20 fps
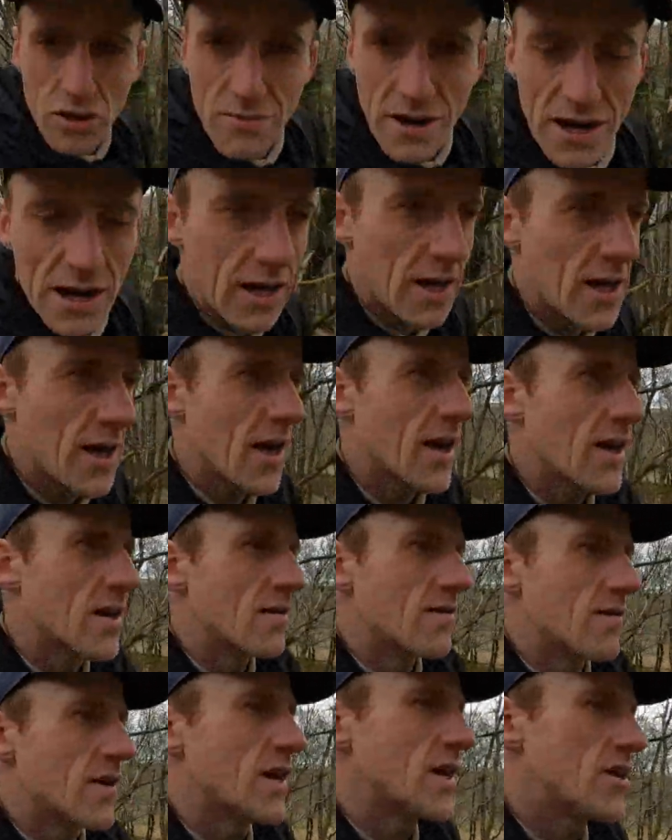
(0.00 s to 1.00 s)
them any
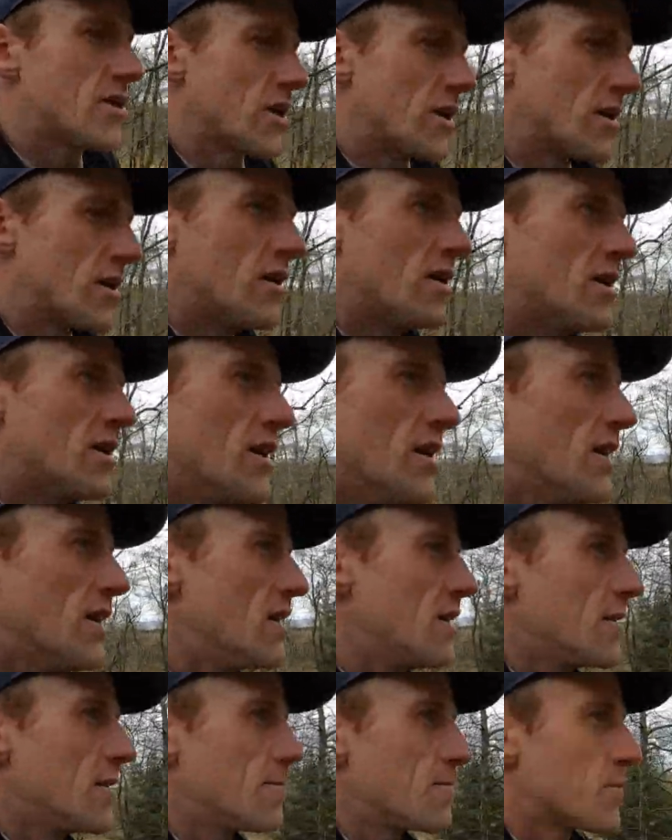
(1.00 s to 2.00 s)
aggravation.
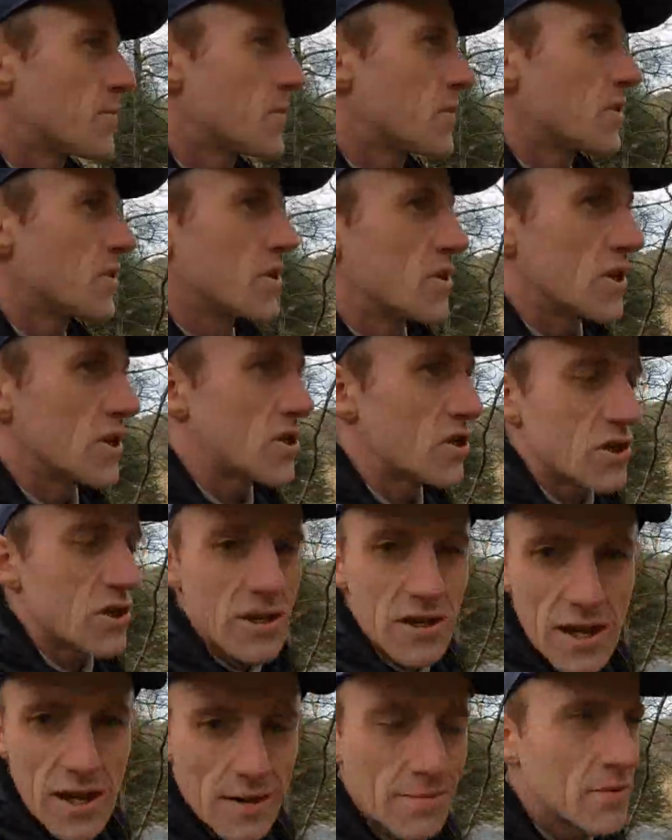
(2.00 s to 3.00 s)
Like, this is
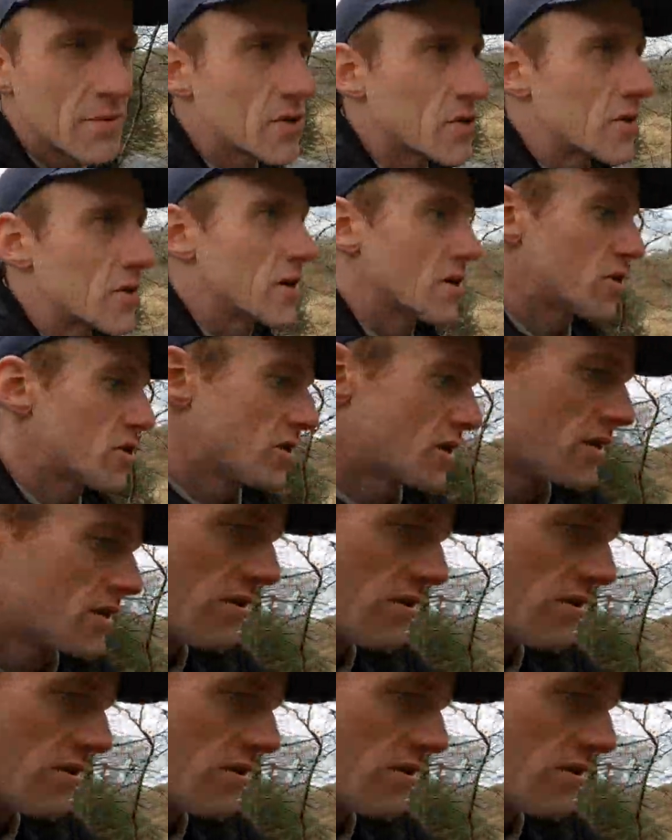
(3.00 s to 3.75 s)
a demonstration of